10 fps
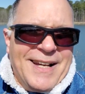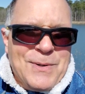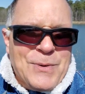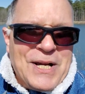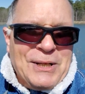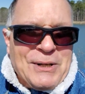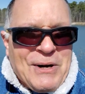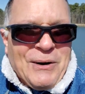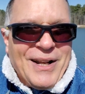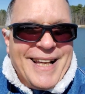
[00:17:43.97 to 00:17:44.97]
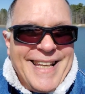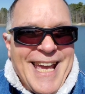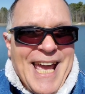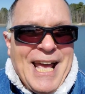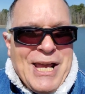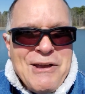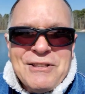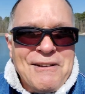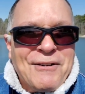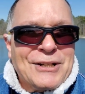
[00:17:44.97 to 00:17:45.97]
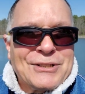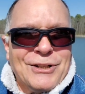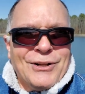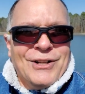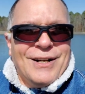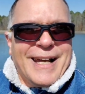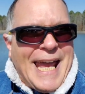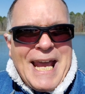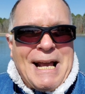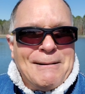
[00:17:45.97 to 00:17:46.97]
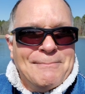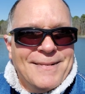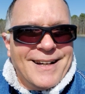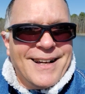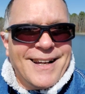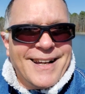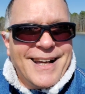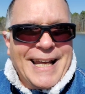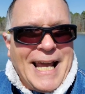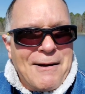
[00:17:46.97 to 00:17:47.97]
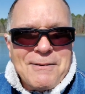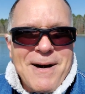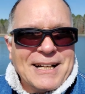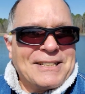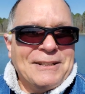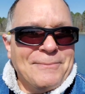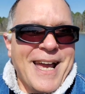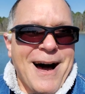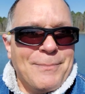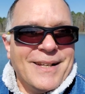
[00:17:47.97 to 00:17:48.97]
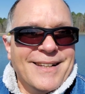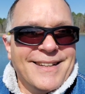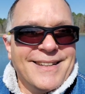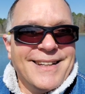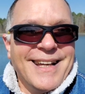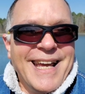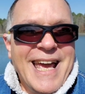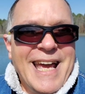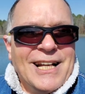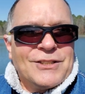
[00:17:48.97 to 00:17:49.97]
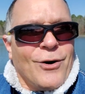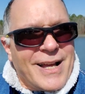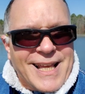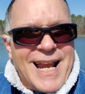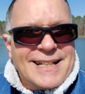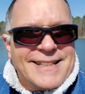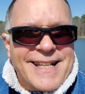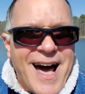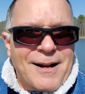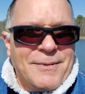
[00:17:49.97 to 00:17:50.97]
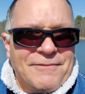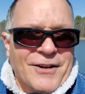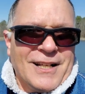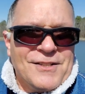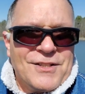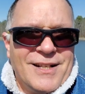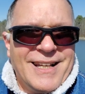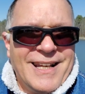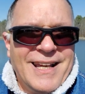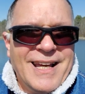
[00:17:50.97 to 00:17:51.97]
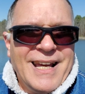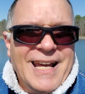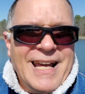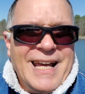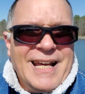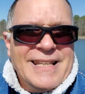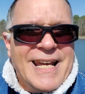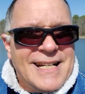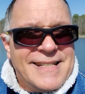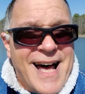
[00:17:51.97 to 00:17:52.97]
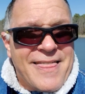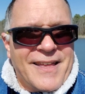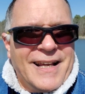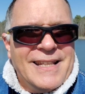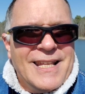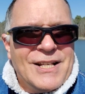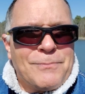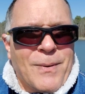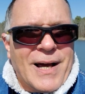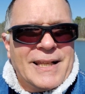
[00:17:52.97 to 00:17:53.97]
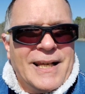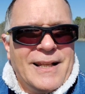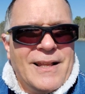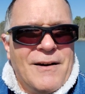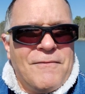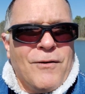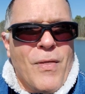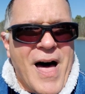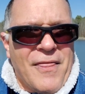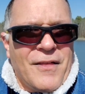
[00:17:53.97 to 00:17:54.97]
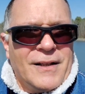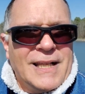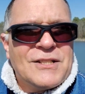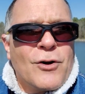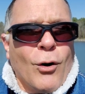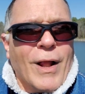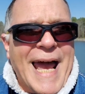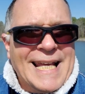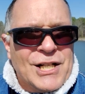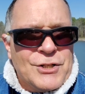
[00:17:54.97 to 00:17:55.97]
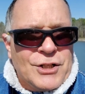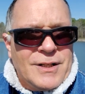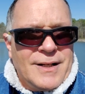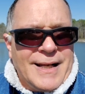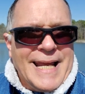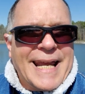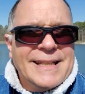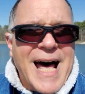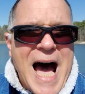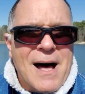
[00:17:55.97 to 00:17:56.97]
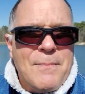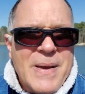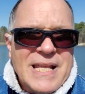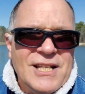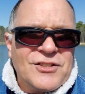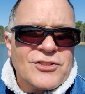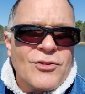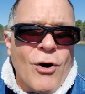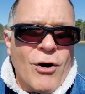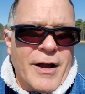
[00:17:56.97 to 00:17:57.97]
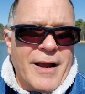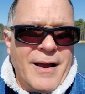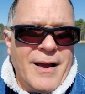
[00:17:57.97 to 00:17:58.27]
We're gonna call it a universal income and everybody's gonna be happy. So analyze the data, my friends. There is nothing in this planet for nothing. It's called energy. It cannot be destroyed.